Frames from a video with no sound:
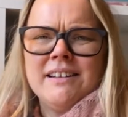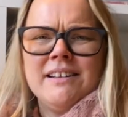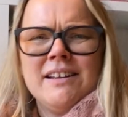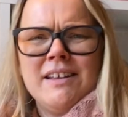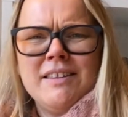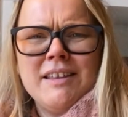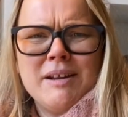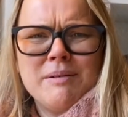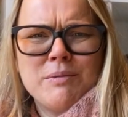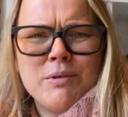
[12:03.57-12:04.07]
Not
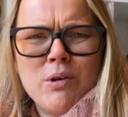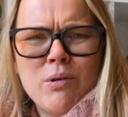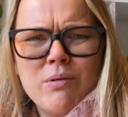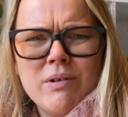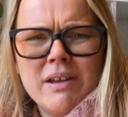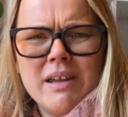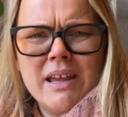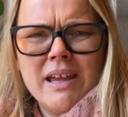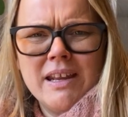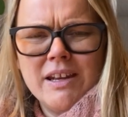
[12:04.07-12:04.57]
that I'm
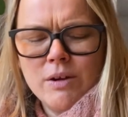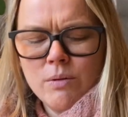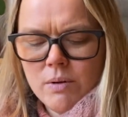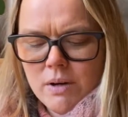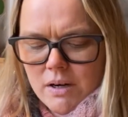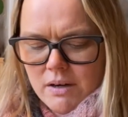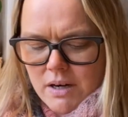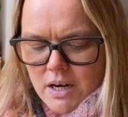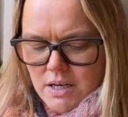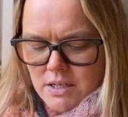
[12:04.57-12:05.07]
going
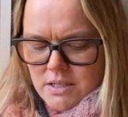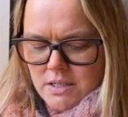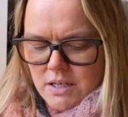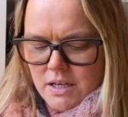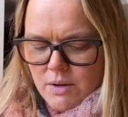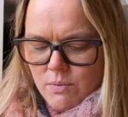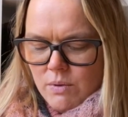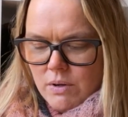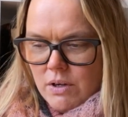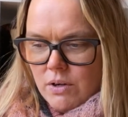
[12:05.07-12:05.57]
anywhere,
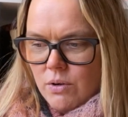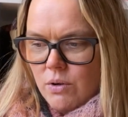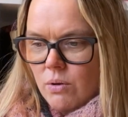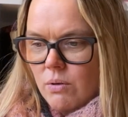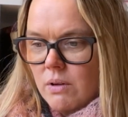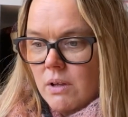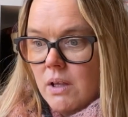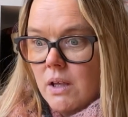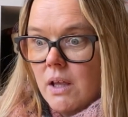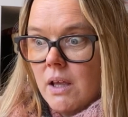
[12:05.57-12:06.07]
actually. We're not
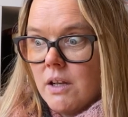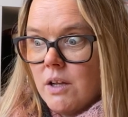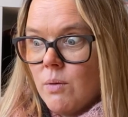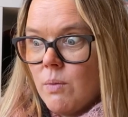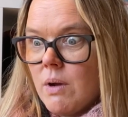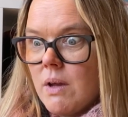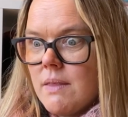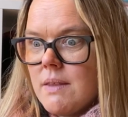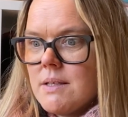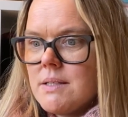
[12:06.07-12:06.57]
going
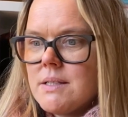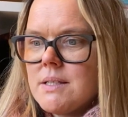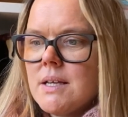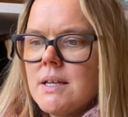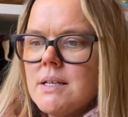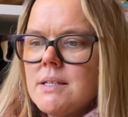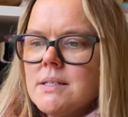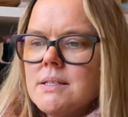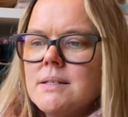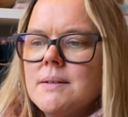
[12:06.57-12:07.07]
anywhere these
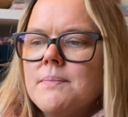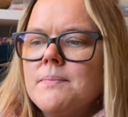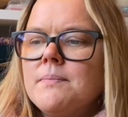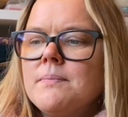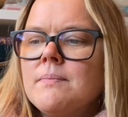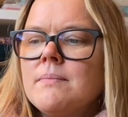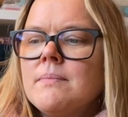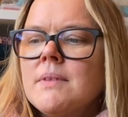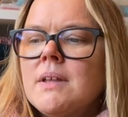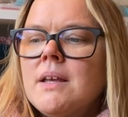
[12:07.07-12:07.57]
days,
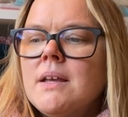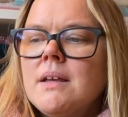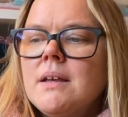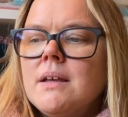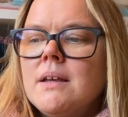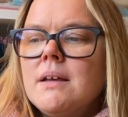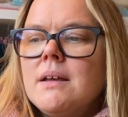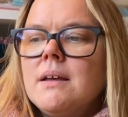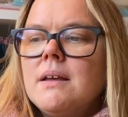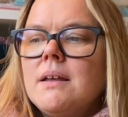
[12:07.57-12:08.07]

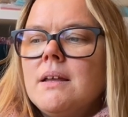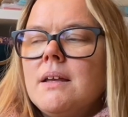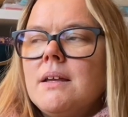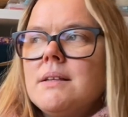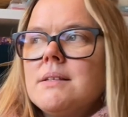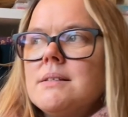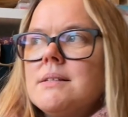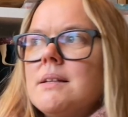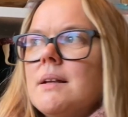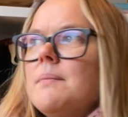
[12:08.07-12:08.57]

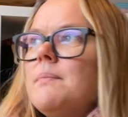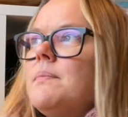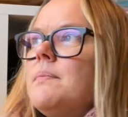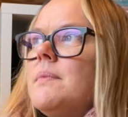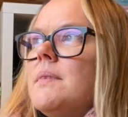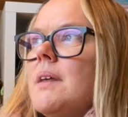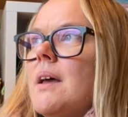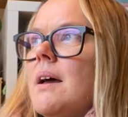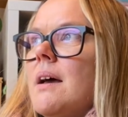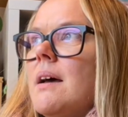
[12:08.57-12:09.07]

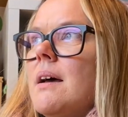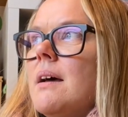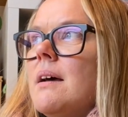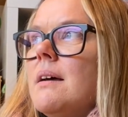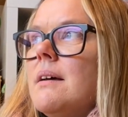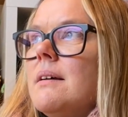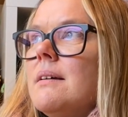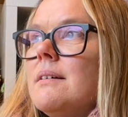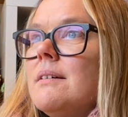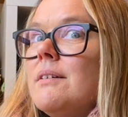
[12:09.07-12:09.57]
except
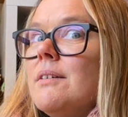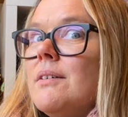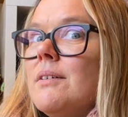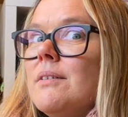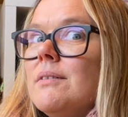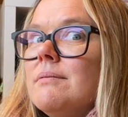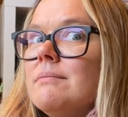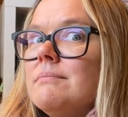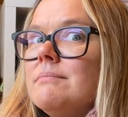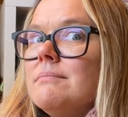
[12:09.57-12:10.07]

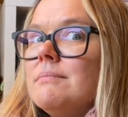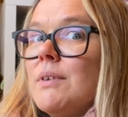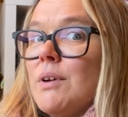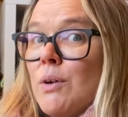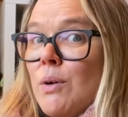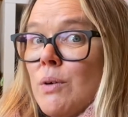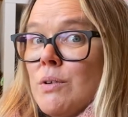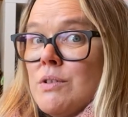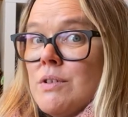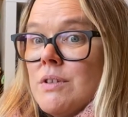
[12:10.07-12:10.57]
I'm
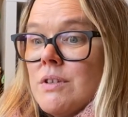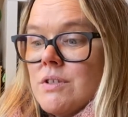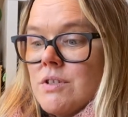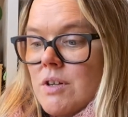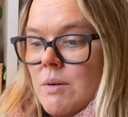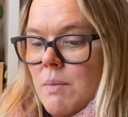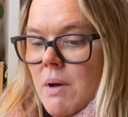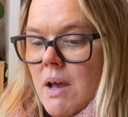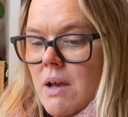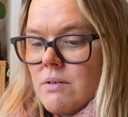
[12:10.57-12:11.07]
going to the
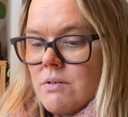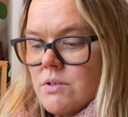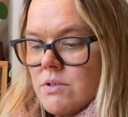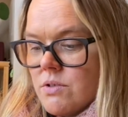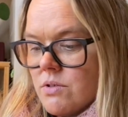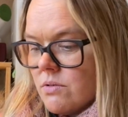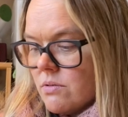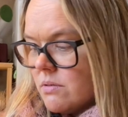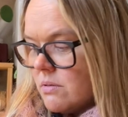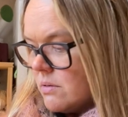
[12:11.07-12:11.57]
summer house
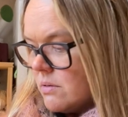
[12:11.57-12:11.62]
soon.